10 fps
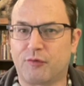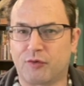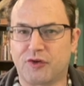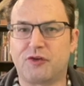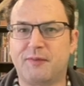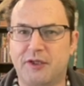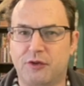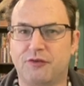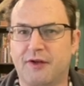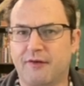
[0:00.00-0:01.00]
we're going to be
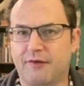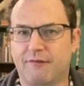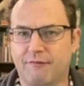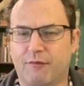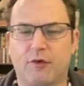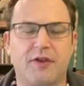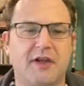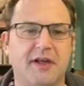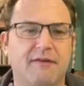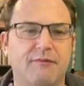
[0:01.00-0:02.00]
using for
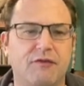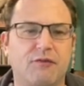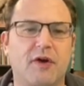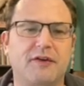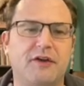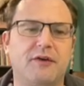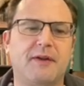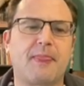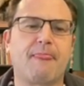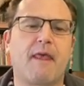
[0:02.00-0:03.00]
the uh, throughout the
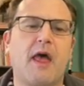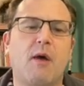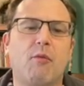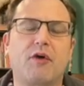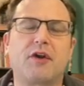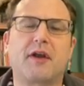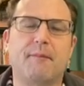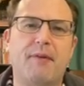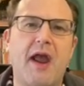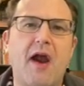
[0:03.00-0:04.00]
unit we're going to
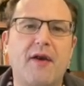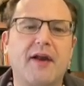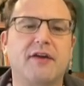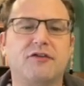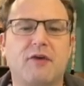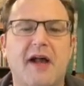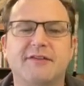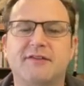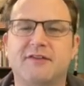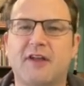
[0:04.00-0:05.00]
compare and
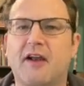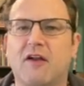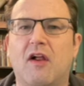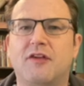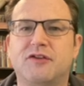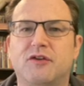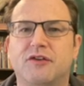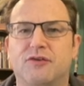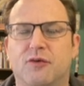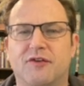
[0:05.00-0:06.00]
contrast psychological
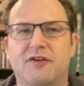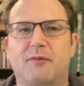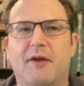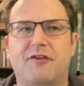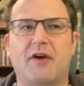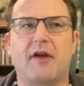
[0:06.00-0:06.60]
disorders and dementia